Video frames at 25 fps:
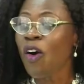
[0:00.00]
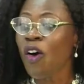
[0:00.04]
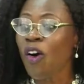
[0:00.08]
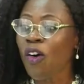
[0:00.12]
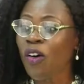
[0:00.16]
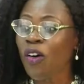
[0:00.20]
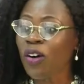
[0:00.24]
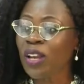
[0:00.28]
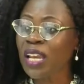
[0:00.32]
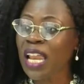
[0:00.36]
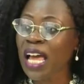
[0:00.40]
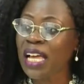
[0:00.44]

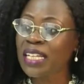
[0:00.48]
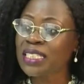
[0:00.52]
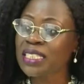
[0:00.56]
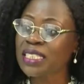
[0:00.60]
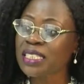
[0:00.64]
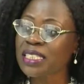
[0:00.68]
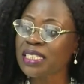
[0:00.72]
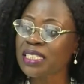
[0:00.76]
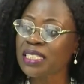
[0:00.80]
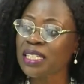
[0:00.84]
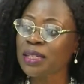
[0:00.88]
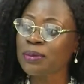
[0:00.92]
All our
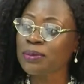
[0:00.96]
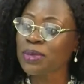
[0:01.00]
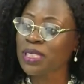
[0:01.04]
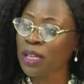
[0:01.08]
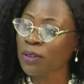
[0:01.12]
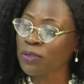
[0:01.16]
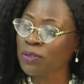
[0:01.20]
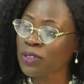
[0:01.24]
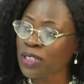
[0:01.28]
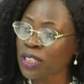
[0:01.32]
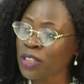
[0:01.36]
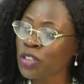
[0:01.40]
systems
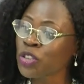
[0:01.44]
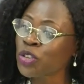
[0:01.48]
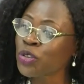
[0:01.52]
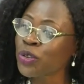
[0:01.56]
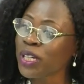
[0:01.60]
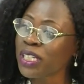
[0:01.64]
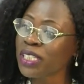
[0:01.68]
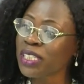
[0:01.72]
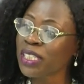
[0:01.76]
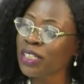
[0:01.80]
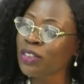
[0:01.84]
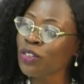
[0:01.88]
after
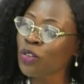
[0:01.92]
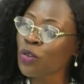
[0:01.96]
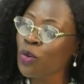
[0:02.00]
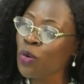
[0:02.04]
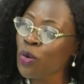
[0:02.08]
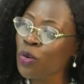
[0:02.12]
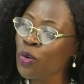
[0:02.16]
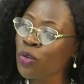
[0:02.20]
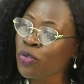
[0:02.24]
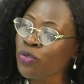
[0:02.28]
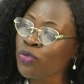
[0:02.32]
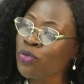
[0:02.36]
trading
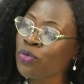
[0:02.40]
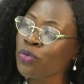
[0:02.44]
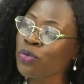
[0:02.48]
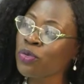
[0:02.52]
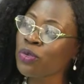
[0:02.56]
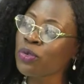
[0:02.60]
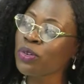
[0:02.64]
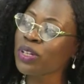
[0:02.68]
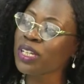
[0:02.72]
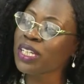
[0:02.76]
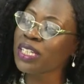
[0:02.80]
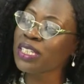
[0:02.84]
go
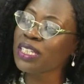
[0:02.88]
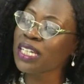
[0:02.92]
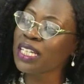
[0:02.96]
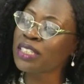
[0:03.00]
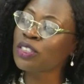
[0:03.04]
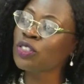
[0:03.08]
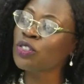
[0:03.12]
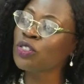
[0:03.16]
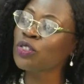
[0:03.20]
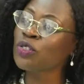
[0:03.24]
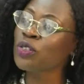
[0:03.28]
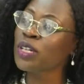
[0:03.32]
through in a
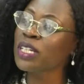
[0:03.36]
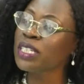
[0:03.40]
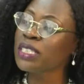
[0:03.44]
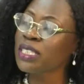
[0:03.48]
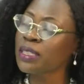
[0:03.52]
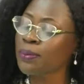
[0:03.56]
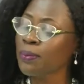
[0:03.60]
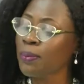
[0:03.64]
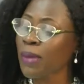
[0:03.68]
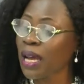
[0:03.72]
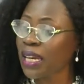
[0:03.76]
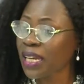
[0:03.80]

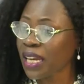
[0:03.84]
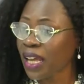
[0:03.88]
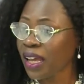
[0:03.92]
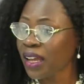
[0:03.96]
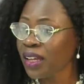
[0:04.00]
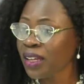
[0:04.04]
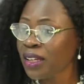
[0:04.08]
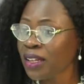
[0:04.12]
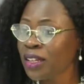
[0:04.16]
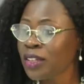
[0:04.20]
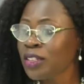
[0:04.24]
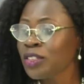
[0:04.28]
straight manner
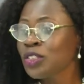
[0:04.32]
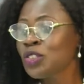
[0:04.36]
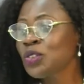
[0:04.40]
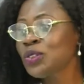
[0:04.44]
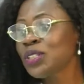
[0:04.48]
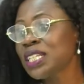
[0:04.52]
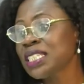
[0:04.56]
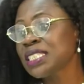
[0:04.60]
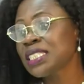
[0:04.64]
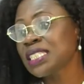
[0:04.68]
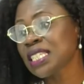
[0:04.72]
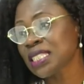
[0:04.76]
to
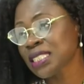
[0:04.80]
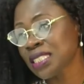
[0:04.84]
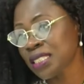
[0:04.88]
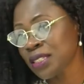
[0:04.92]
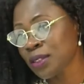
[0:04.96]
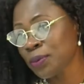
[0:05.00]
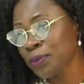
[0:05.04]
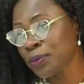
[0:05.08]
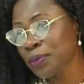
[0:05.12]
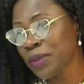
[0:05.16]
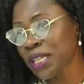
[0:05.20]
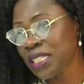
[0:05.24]
the
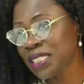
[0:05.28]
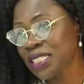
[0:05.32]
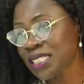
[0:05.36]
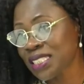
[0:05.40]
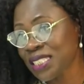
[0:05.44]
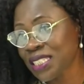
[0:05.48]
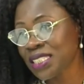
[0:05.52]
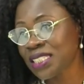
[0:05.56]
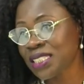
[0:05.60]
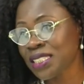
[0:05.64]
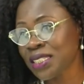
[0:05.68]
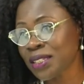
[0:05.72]
settlement
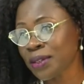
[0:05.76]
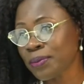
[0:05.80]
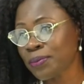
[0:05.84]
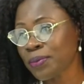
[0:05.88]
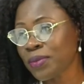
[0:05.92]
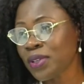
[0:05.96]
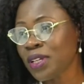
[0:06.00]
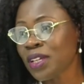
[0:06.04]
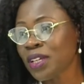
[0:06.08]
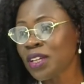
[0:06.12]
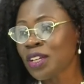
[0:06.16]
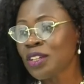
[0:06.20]
system.
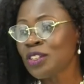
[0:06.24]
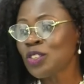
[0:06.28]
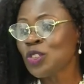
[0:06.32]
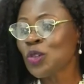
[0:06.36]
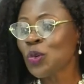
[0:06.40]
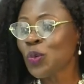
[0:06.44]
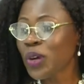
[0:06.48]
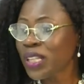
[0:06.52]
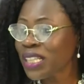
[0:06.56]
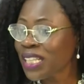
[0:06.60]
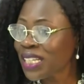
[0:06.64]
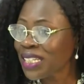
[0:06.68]
So
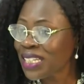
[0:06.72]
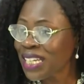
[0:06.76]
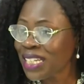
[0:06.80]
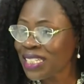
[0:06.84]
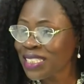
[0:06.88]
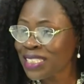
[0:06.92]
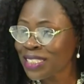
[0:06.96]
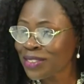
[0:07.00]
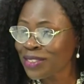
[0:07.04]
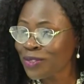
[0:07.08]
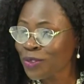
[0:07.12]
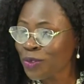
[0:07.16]
when the
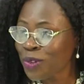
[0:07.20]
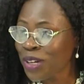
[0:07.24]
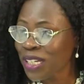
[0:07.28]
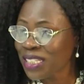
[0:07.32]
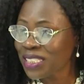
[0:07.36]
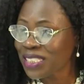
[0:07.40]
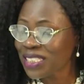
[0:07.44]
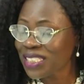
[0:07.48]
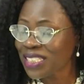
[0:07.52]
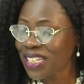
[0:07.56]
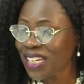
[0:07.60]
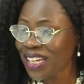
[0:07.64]
nation
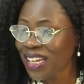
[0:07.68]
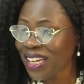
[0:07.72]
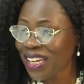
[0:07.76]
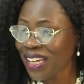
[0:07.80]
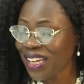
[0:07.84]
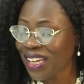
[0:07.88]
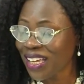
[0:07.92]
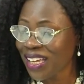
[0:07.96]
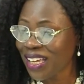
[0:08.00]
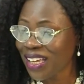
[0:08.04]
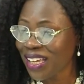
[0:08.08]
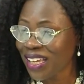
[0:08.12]
went, uh, uh,
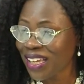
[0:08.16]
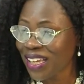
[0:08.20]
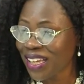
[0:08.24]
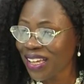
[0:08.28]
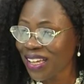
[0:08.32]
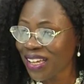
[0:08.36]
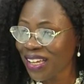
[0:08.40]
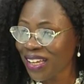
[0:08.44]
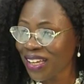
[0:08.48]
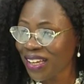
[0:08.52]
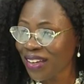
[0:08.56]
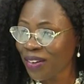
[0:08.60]

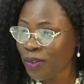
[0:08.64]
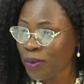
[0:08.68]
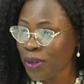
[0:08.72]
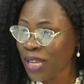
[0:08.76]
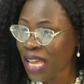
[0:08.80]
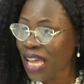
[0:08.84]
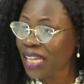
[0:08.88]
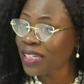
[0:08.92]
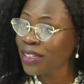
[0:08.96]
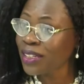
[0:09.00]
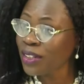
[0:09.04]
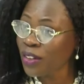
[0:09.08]
uh we
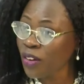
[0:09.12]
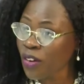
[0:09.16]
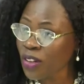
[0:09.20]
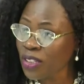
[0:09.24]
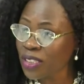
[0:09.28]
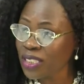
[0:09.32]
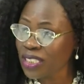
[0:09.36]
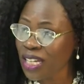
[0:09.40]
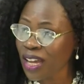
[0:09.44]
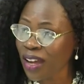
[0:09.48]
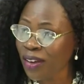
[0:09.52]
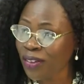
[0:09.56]
had a
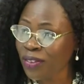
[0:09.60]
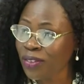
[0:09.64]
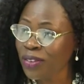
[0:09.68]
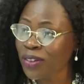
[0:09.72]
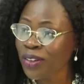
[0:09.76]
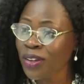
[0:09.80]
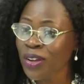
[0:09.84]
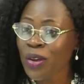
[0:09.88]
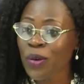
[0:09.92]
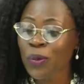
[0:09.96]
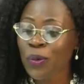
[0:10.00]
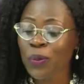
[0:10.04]
lockdown,
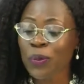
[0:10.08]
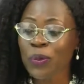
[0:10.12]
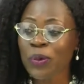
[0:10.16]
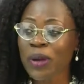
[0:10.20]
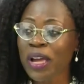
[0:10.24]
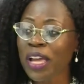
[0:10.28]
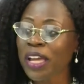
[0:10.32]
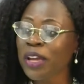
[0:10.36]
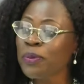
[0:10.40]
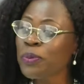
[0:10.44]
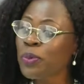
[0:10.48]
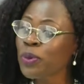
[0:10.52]
we were
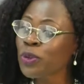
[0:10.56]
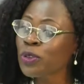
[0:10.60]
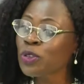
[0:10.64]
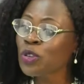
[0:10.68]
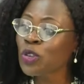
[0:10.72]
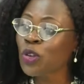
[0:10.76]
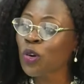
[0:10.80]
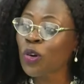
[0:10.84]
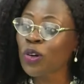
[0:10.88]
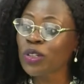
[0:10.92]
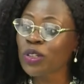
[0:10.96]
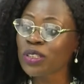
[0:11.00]
able
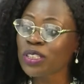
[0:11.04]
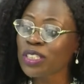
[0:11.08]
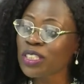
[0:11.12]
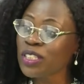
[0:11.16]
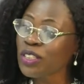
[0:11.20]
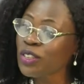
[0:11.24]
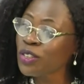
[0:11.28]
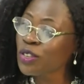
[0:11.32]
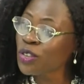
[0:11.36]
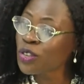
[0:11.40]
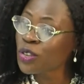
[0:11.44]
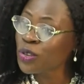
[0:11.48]
to
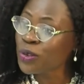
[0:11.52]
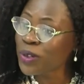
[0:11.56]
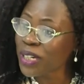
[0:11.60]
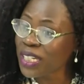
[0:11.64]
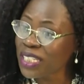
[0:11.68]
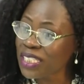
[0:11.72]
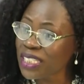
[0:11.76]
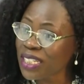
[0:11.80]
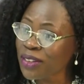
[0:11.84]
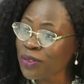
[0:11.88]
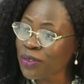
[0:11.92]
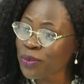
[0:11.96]
continue
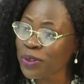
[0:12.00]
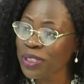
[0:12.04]
trading.